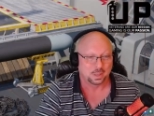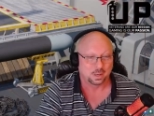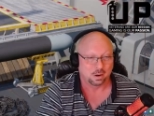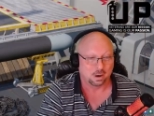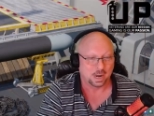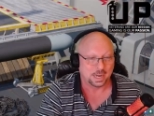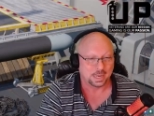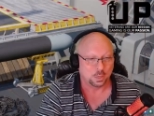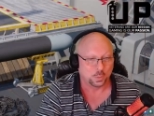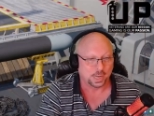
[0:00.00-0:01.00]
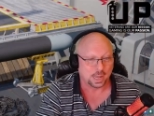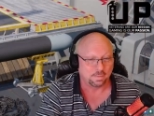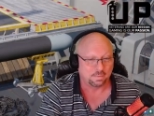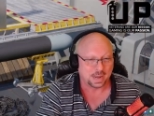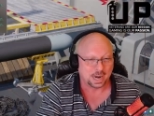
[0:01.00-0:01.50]
All right. Here we got
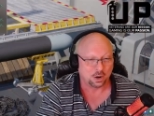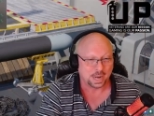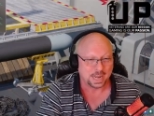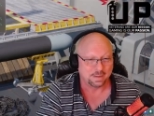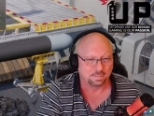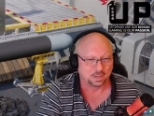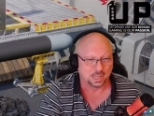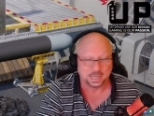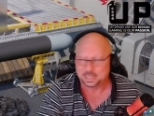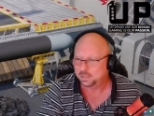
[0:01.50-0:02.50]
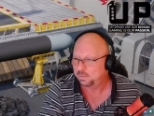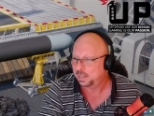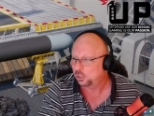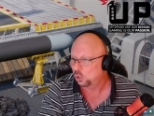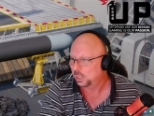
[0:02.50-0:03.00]
fire and flooding. The
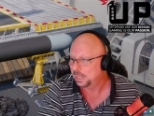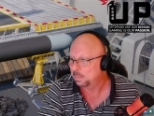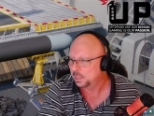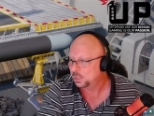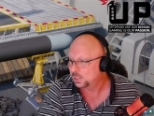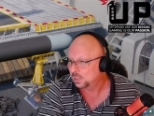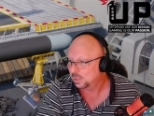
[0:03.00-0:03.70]
Victor Limas.